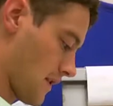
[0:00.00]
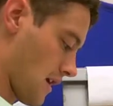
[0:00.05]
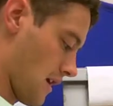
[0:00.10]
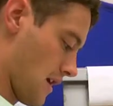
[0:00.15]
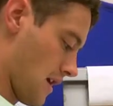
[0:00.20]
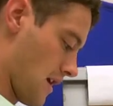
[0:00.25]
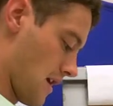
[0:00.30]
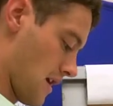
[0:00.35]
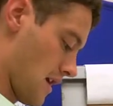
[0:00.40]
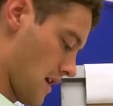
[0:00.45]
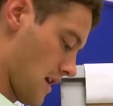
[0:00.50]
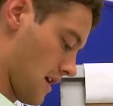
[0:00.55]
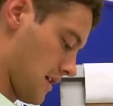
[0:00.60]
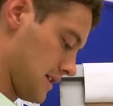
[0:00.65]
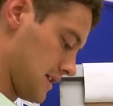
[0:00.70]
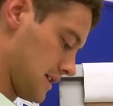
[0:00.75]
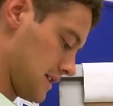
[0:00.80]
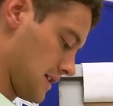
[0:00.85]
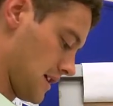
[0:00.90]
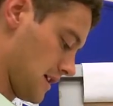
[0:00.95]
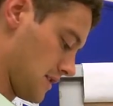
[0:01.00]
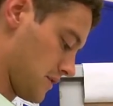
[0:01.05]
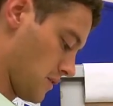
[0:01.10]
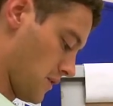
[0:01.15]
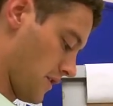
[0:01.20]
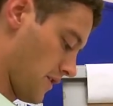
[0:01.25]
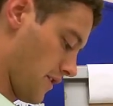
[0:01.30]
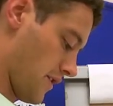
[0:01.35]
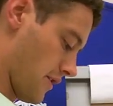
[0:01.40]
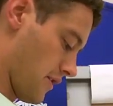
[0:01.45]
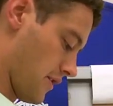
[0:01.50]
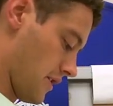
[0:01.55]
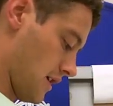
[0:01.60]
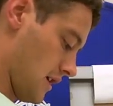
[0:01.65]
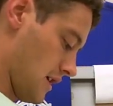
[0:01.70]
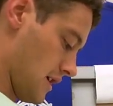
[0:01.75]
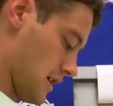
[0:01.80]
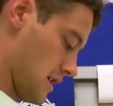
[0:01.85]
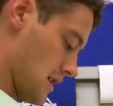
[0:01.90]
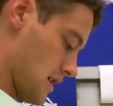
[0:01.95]
and it says
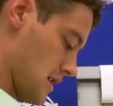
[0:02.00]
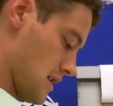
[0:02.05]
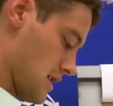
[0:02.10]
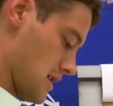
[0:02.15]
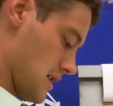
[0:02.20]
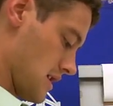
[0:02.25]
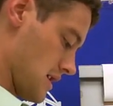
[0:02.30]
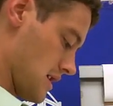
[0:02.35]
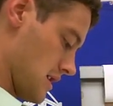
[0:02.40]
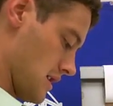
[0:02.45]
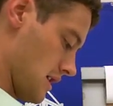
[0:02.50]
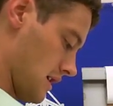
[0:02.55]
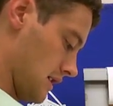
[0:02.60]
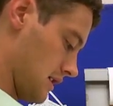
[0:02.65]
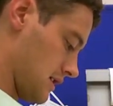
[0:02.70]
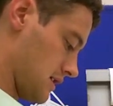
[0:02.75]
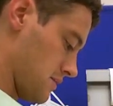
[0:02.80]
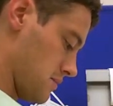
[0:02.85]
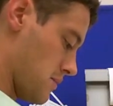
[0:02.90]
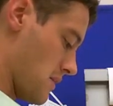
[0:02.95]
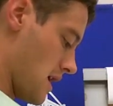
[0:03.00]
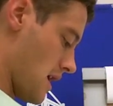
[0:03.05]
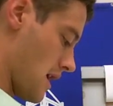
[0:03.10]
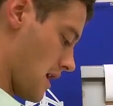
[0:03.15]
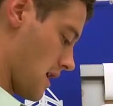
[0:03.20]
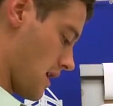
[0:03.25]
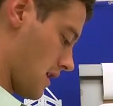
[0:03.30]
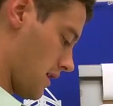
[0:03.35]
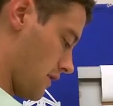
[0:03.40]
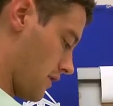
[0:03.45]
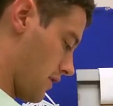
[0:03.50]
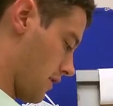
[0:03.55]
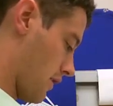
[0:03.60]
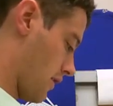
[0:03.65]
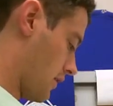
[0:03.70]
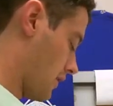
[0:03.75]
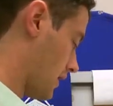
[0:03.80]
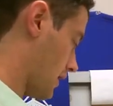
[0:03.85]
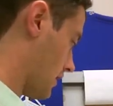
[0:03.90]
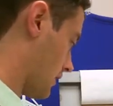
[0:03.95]
130 is May
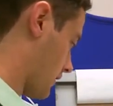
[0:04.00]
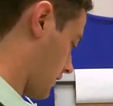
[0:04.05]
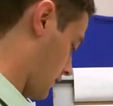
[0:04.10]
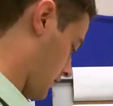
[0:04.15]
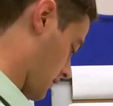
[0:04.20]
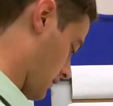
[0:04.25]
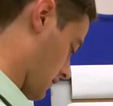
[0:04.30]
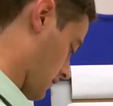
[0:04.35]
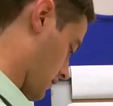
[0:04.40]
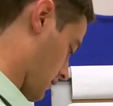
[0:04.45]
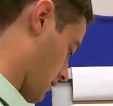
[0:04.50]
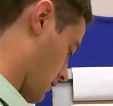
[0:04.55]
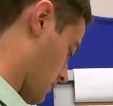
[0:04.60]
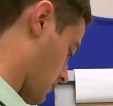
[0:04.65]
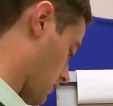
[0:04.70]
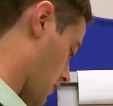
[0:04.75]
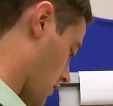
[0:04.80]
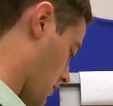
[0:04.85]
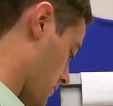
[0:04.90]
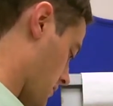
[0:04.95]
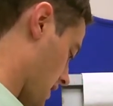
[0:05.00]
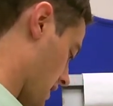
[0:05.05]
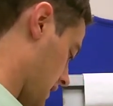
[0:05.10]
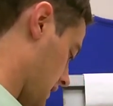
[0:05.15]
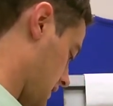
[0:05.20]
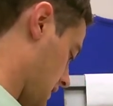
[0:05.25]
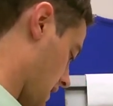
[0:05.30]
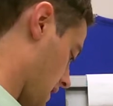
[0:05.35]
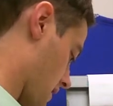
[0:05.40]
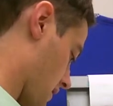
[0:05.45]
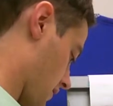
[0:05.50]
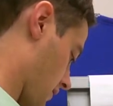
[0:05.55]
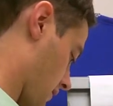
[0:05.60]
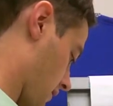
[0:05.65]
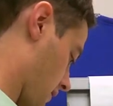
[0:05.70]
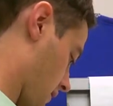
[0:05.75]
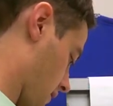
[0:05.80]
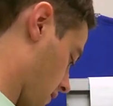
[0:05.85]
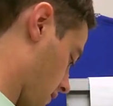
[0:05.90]
30th, or no, May 10th.